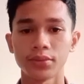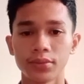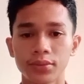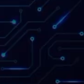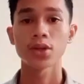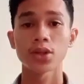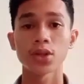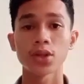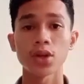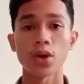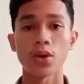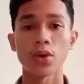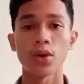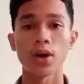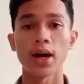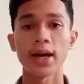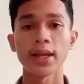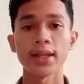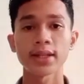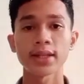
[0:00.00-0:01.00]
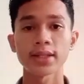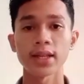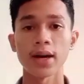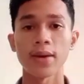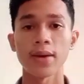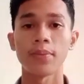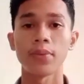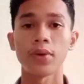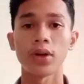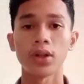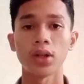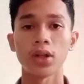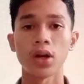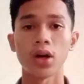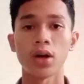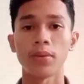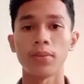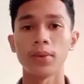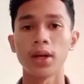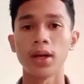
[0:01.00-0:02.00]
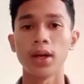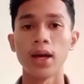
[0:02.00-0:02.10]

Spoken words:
So an example of